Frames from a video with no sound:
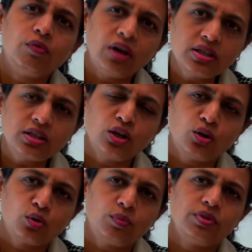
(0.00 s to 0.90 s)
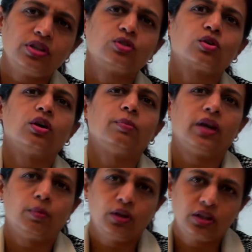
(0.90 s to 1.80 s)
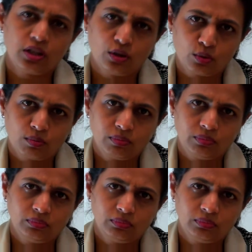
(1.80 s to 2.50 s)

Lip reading: one syndrome which is called metabolic syndrome.